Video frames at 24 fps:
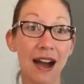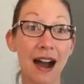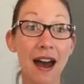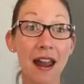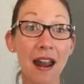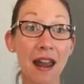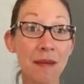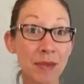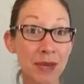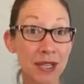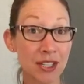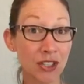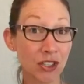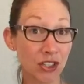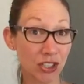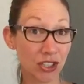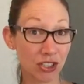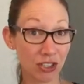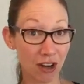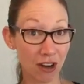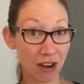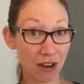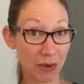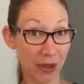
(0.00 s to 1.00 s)
I'm gonna
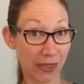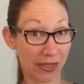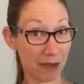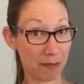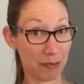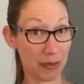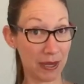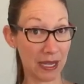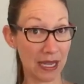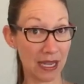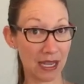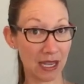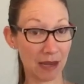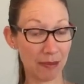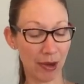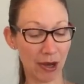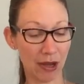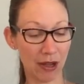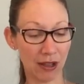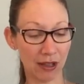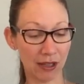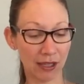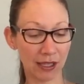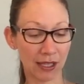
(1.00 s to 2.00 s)
start with the pinky
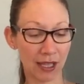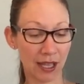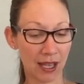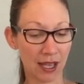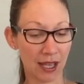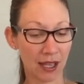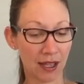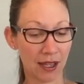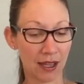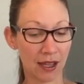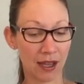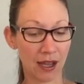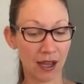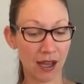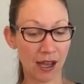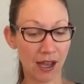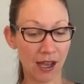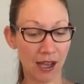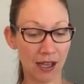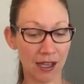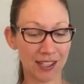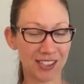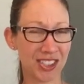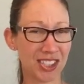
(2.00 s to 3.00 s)
ball
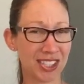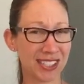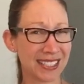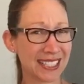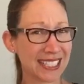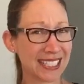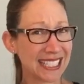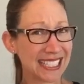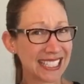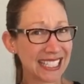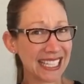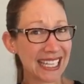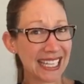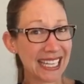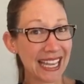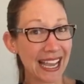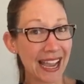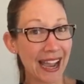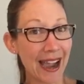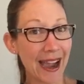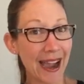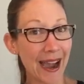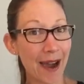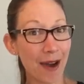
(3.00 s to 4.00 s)
just to see
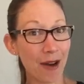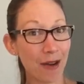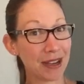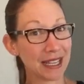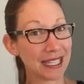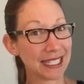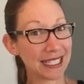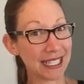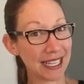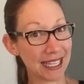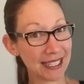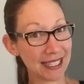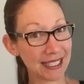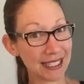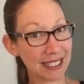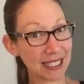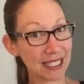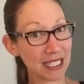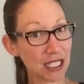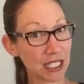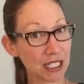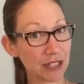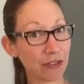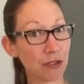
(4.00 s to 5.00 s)
how intense it
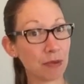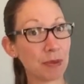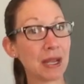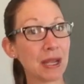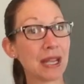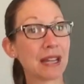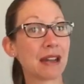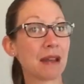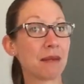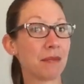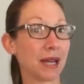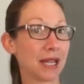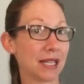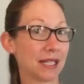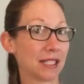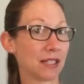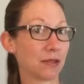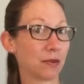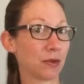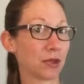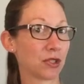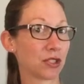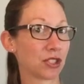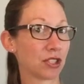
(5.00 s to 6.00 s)
is for me, and I might
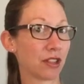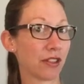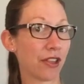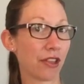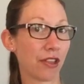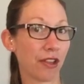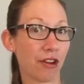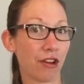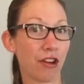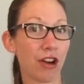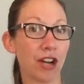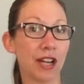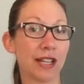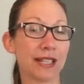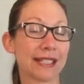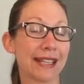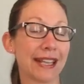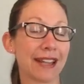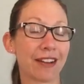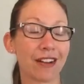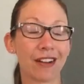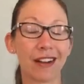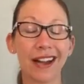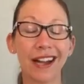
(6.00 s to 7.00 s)
switch to the lacrosse
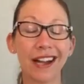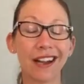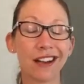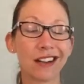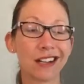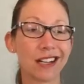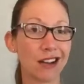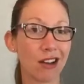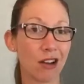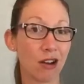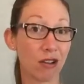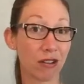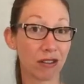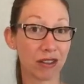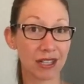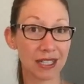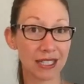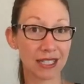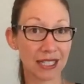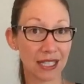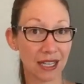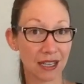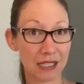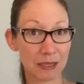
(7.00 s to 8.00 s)
later. I already know that
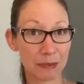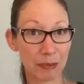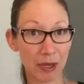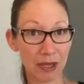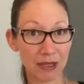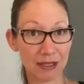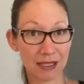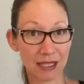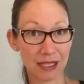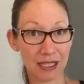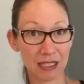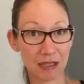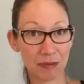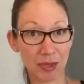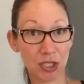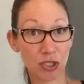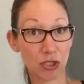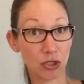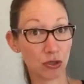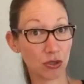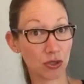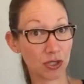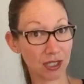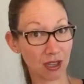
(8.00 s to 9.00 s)
a tennis ball is gonna be
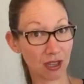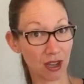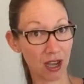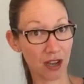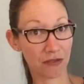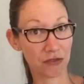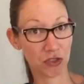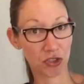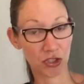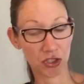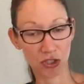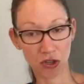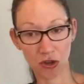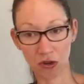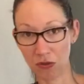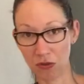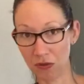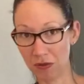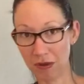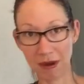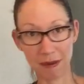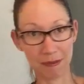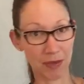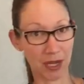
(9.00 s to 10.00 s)
too soft, so
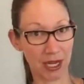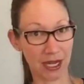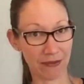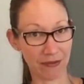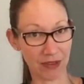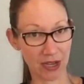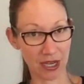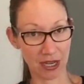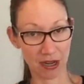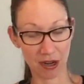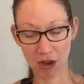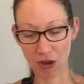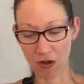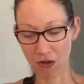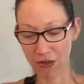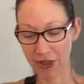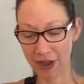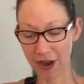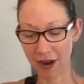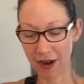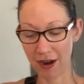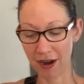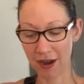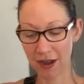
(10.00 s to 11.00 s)
I'm not even gonna go
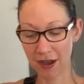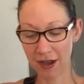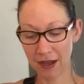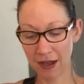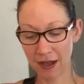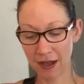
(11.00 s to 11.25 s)
there.